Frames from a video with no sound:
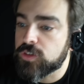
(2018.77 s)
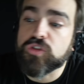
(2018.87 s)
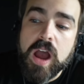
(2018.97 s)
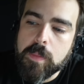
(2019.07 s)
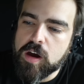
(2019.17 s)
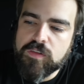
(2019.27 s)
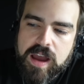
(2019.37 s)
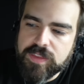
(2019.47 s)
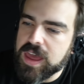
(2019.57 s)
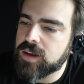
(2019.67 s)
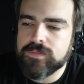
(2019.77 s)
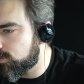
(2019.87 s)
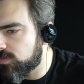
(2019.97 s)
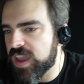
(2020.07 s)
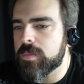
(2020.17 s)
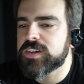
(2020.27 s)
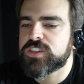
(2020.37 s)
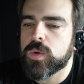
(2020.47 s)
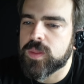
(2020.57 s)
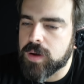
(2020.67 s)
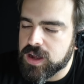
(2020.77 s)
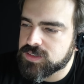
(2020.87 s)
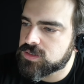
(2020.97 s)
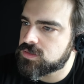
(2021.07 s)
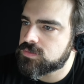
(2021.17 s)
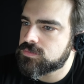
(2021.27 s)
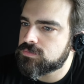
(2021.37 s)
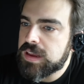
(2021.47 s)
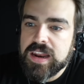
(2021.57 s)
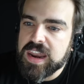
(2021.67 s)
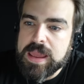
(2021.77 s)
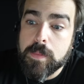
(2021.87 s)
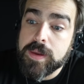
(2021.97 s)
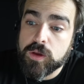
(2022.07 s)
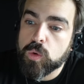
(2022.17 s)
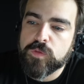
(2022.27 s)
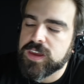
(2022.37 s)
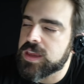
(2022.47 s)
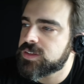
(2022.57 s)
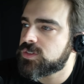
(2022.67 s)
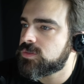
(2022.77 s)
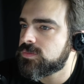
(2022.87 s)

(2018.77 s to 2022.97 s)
drama around that, very much so in the past. Me and our name have been cool for years.